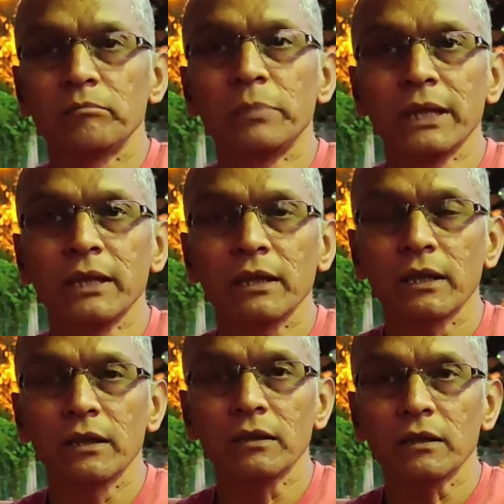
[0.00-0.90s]
being
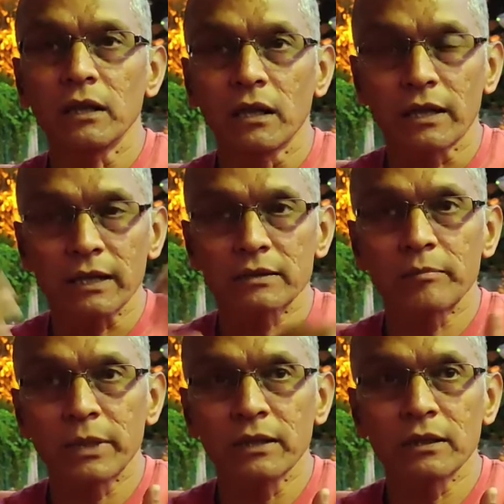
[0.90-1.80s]
in or
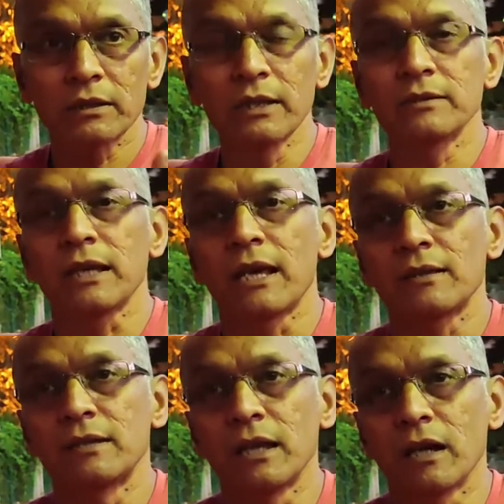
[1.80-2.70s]
accepting the things as
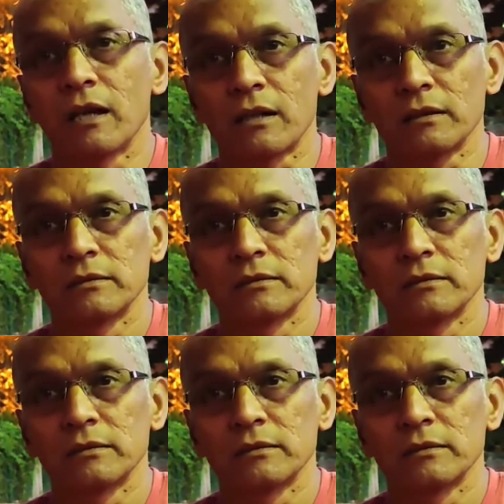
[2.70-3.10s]
they are.